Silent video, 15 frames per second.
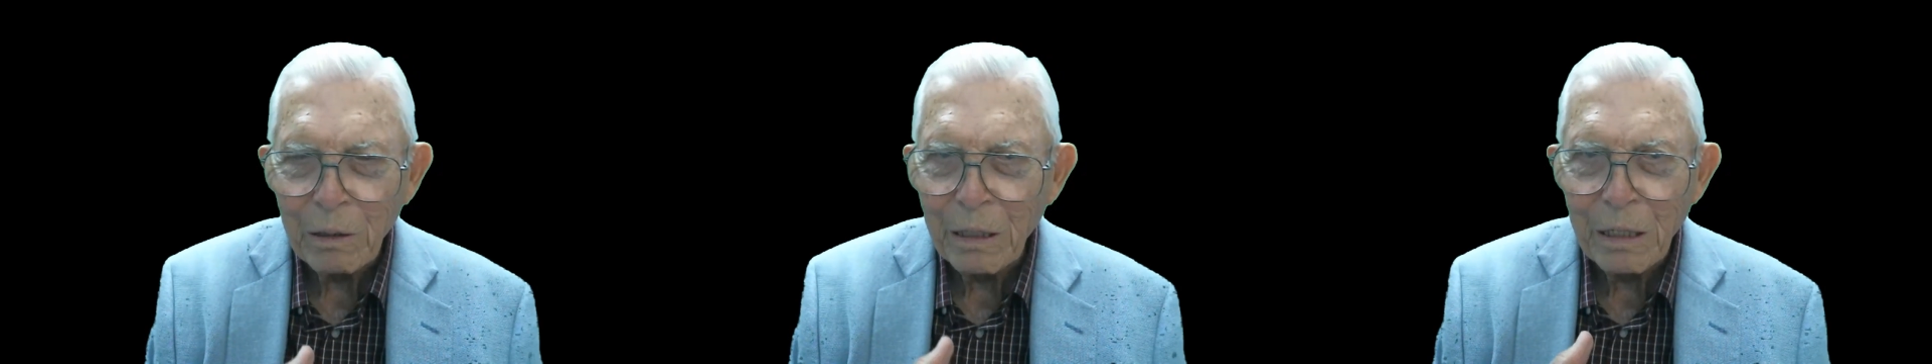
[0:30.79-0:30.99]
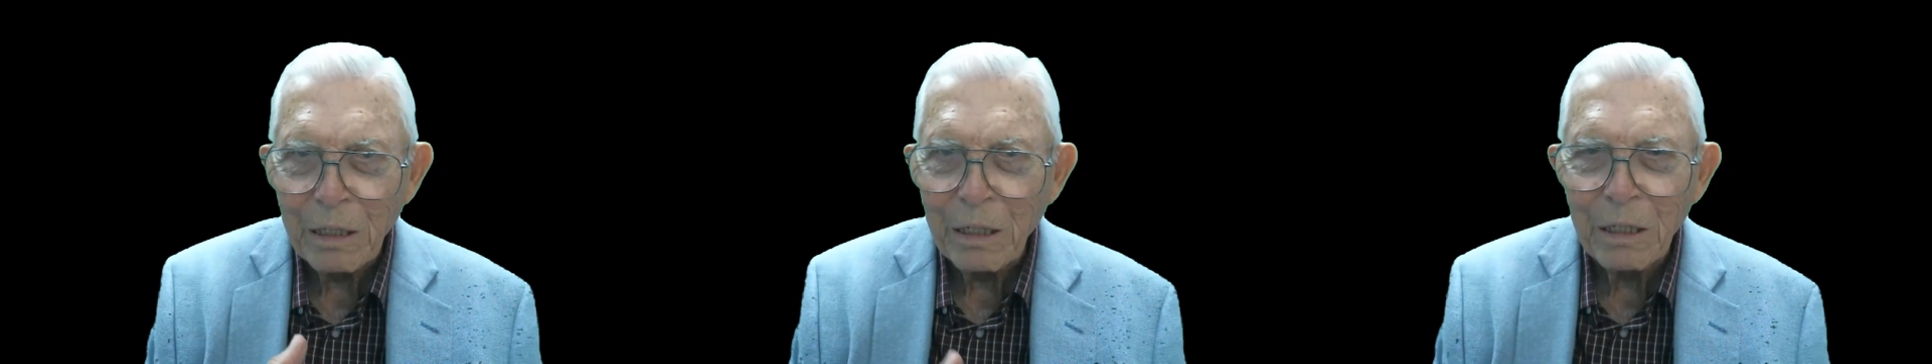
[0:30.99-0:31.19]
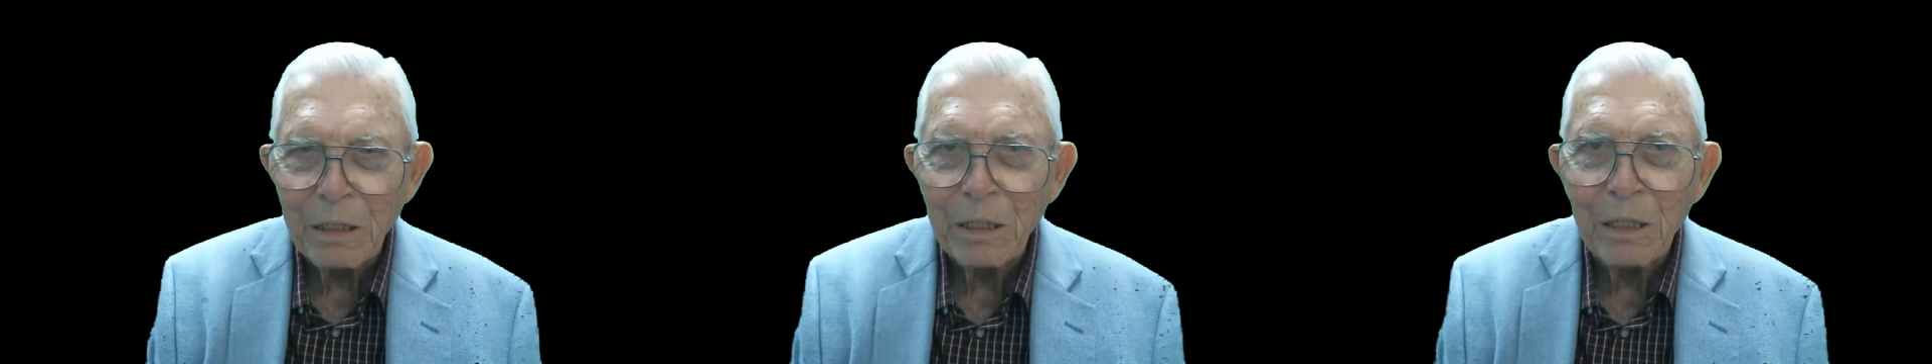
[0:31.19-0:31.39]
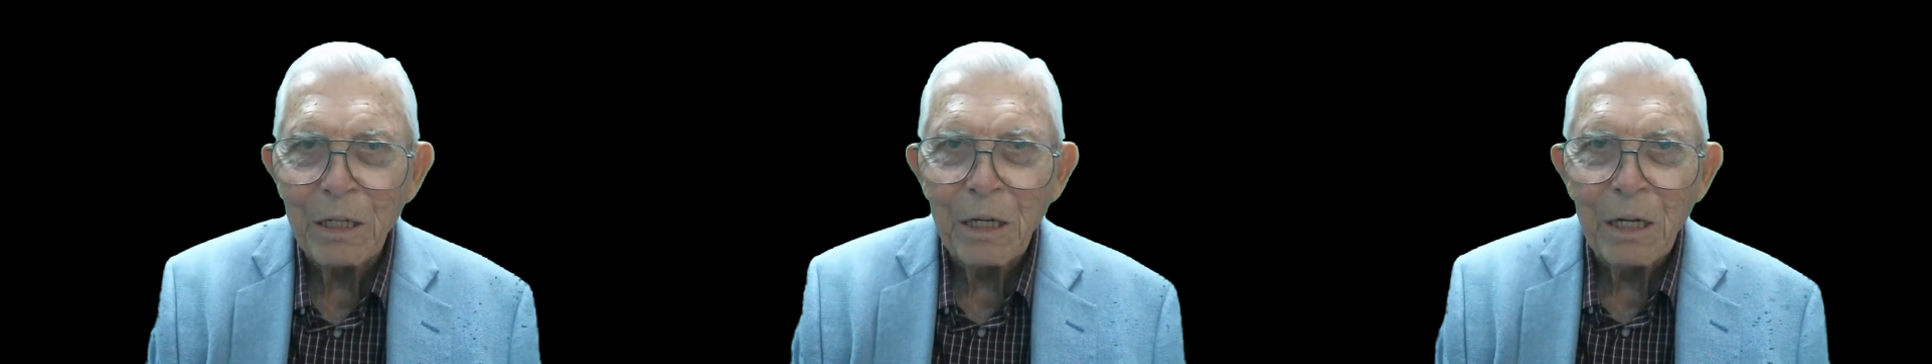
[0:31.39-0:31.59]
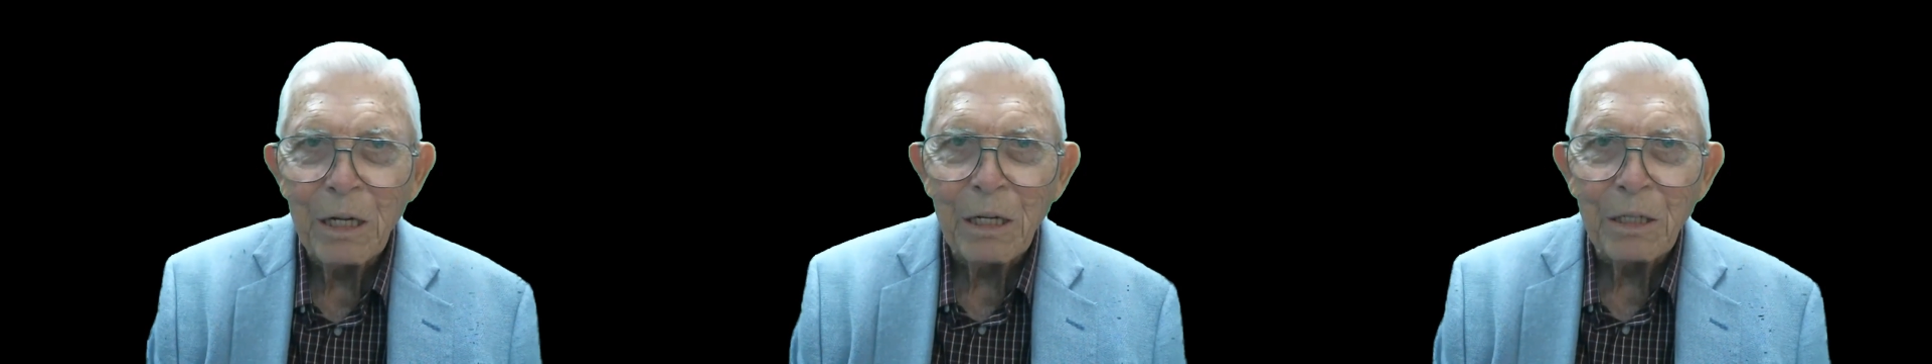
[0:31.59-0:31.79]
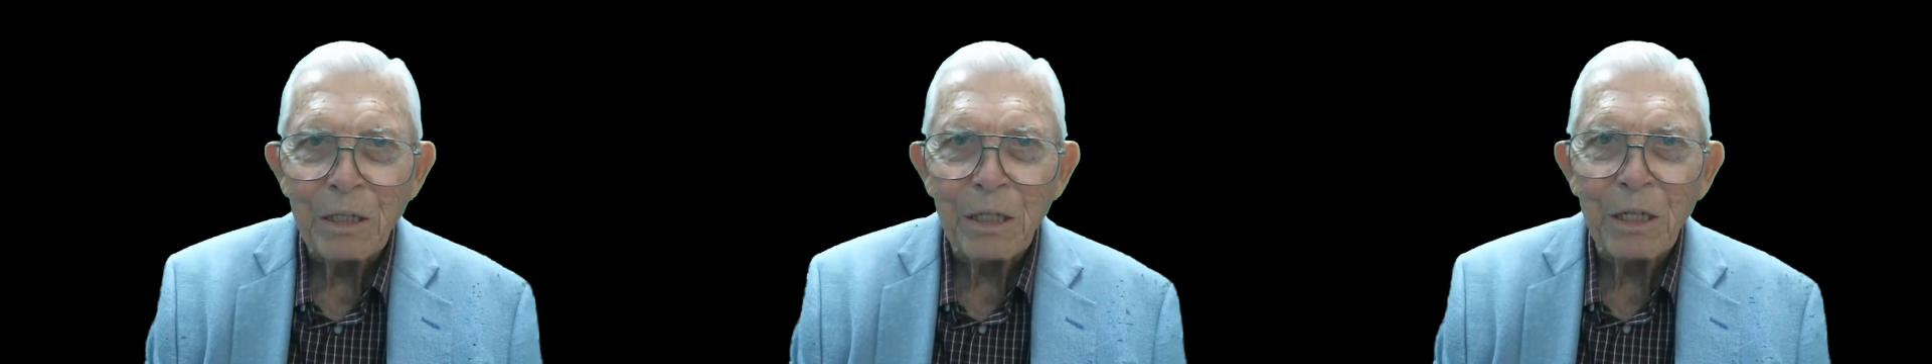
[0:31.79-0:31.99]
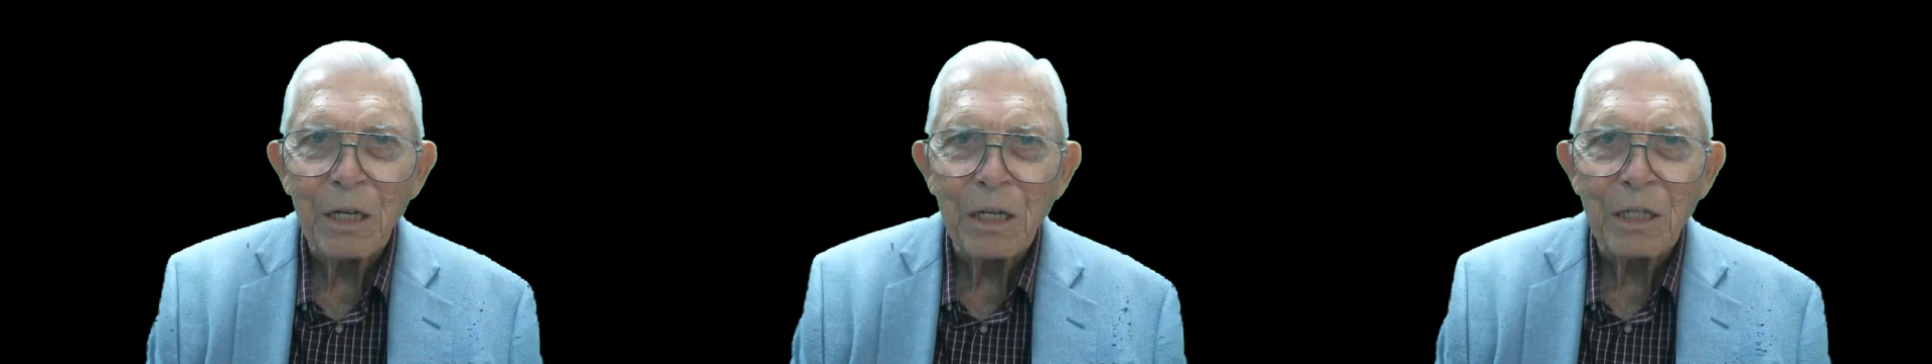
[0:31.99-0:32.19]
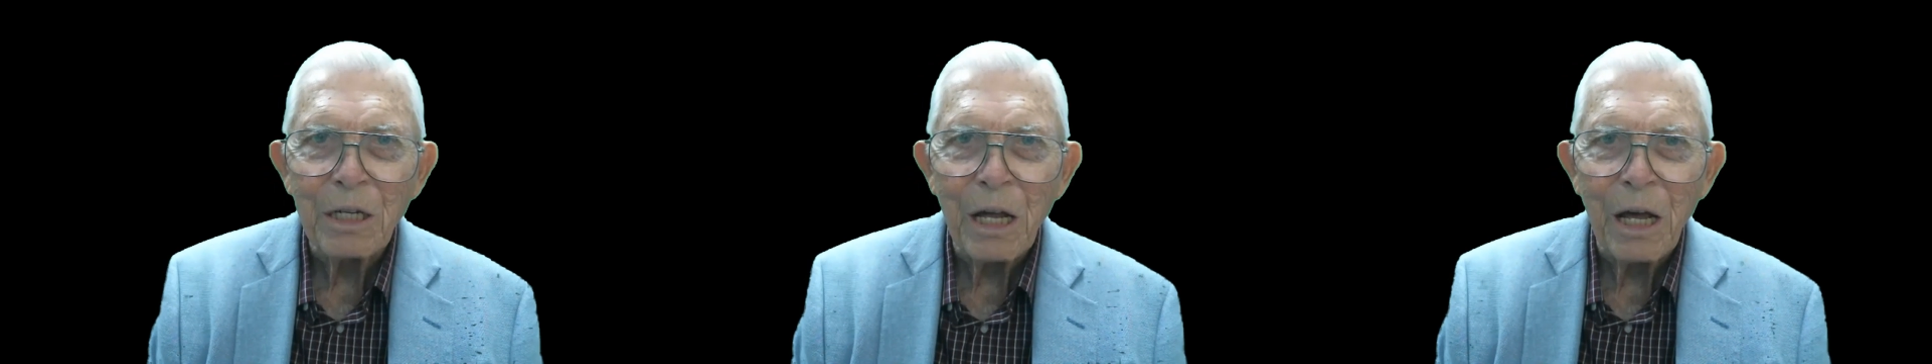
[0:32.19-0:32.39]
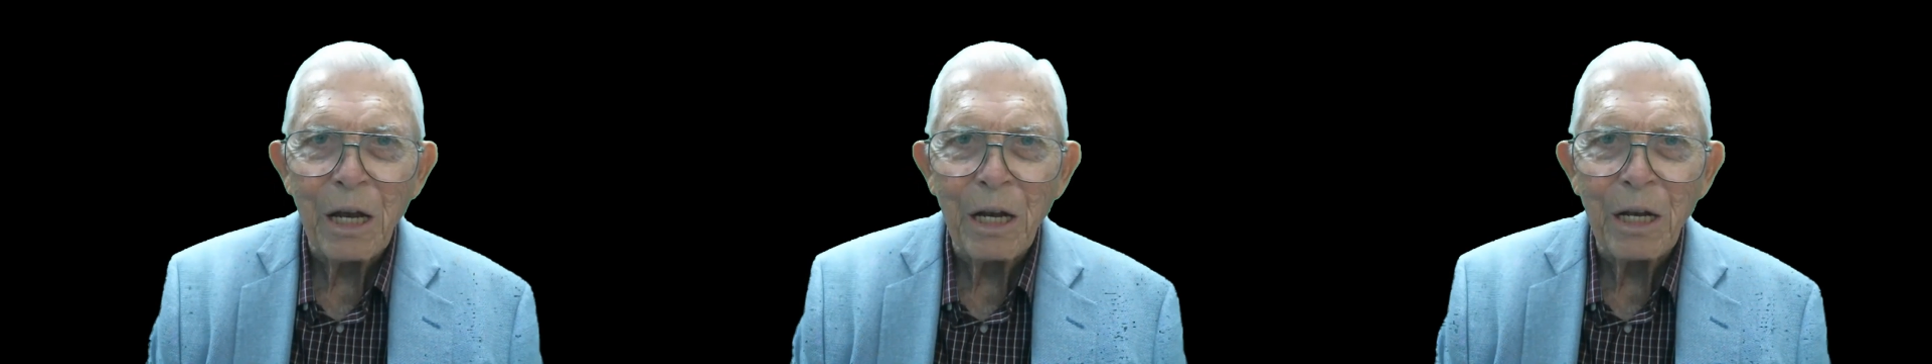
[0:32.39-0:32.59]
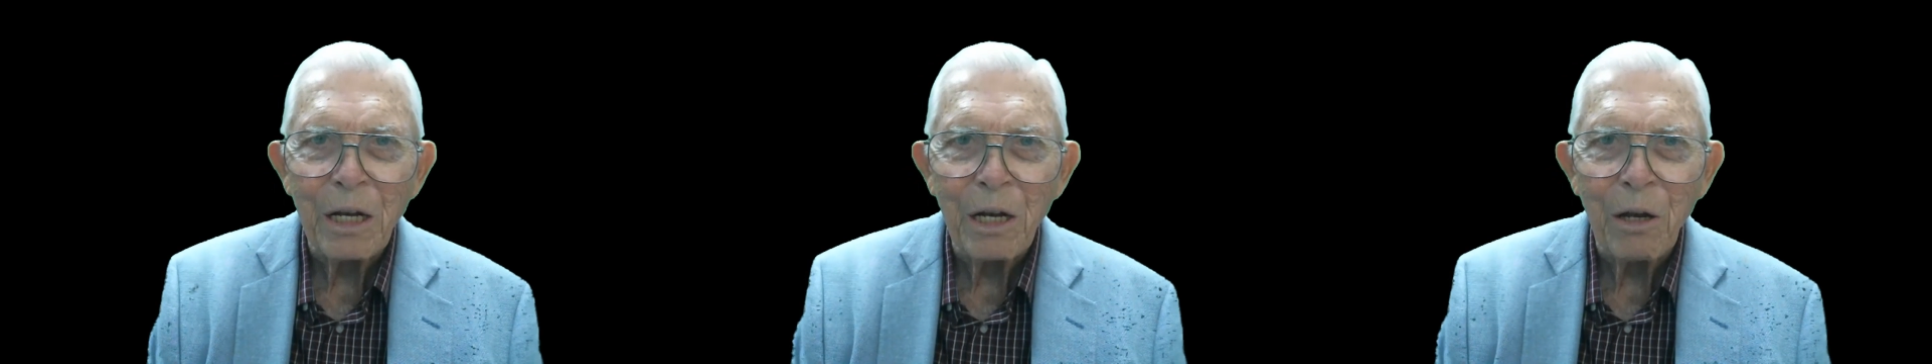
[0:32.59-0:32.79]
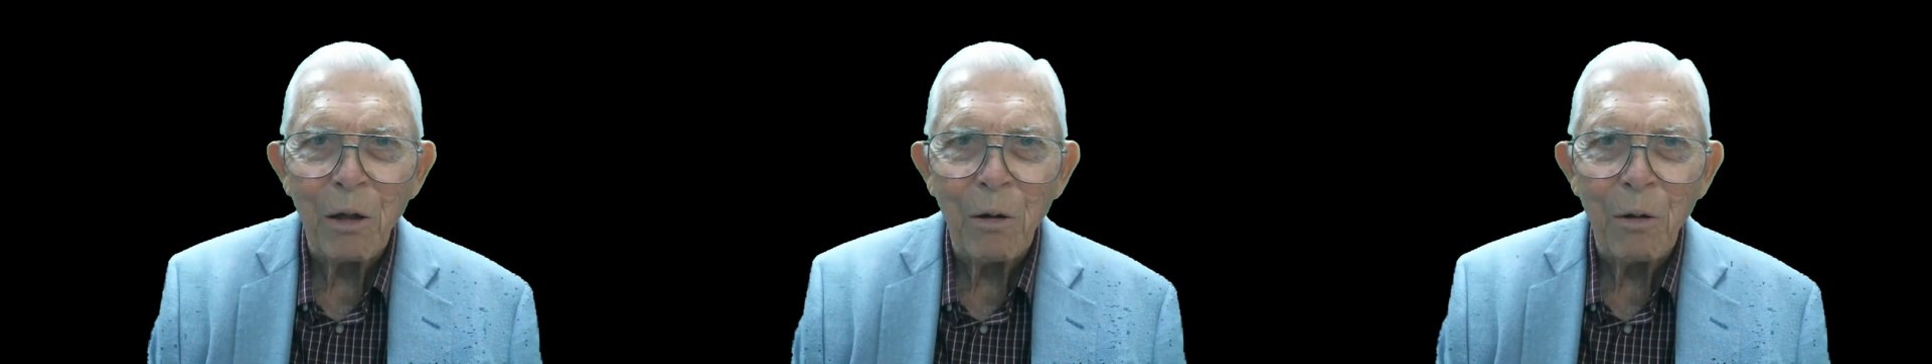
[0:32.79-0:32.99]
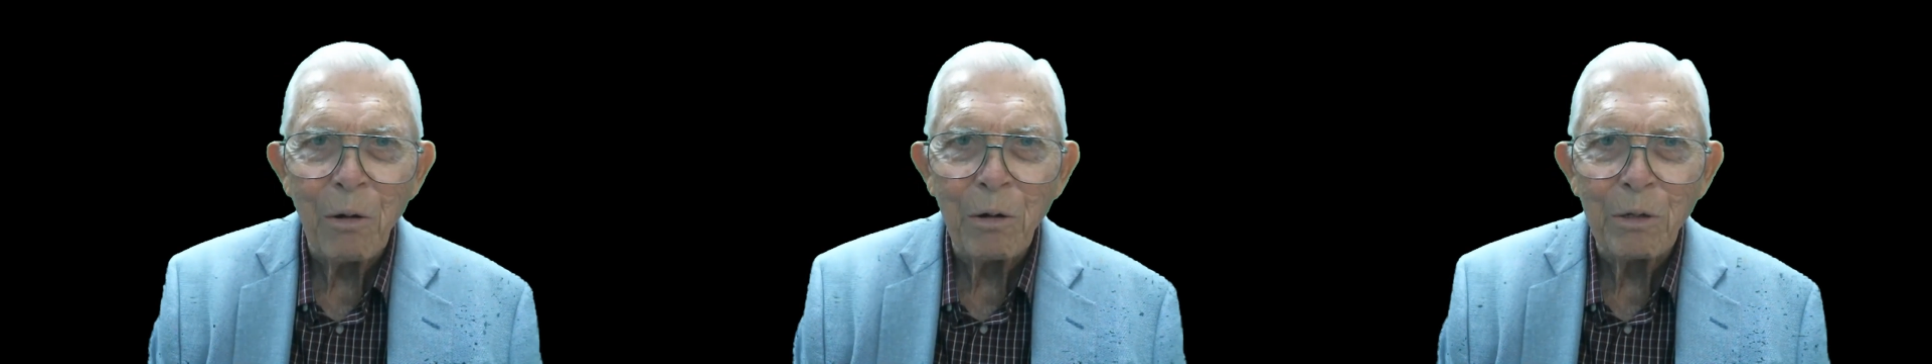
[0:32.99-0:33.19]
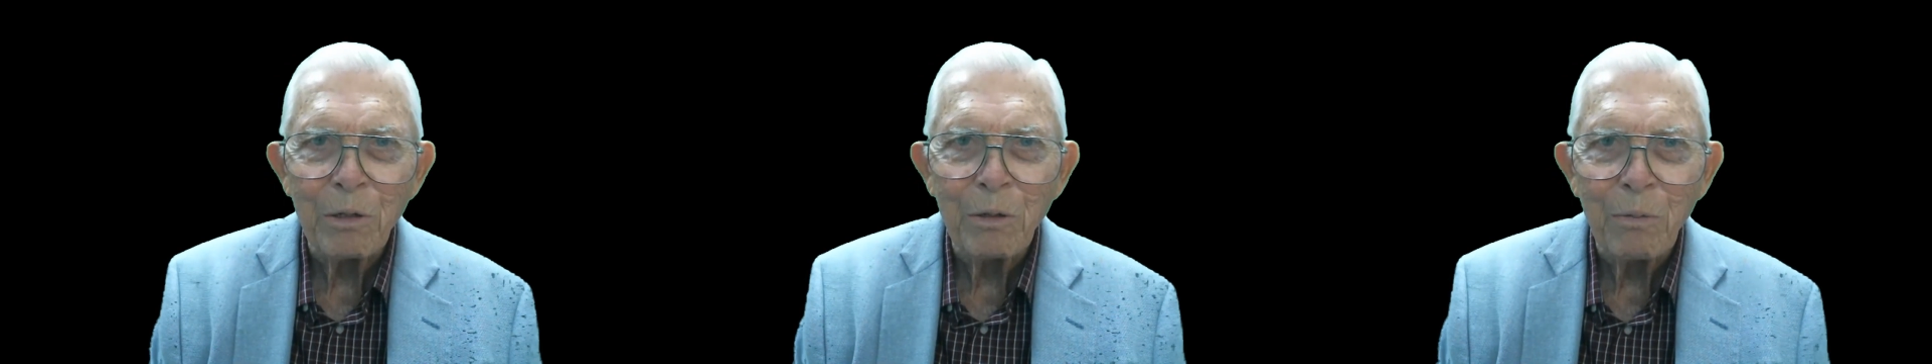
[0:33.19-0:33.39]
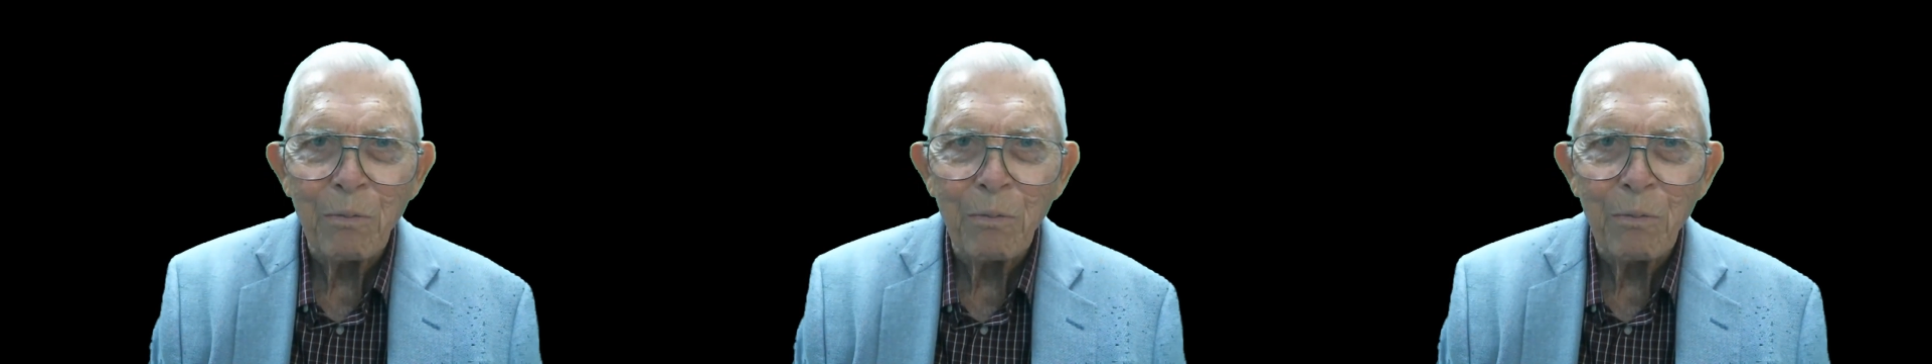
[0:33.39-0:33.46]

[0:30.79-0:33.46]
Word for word: They just she just had a large